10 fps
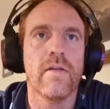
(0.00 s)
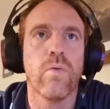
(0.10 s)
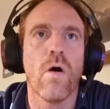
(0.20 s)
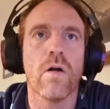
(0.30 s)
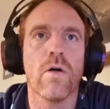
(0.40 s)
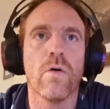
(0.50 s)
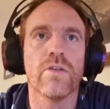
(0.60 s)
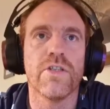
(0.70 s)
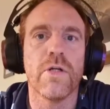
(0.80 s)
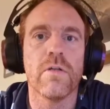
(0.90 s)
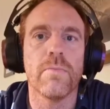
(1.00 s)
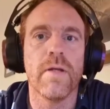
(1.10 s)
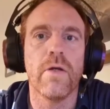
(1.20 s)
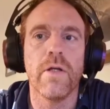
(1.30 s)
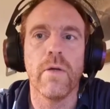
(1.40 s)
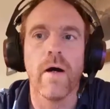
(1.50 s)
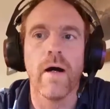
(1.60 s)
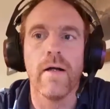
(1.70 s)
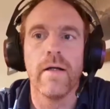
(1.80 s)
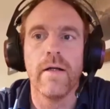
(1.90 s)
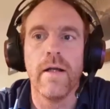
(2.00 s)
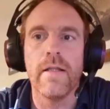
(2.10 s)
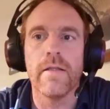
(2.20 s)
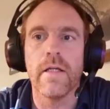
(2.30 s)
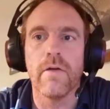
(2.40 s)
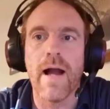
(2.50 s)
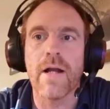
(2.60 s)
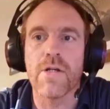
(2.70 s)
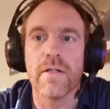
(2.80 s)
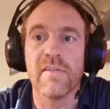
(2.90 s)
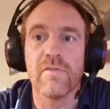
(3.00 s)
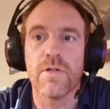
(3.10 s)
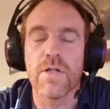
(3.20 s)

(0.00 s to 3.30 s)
what causes you to be who you are. Either your actions,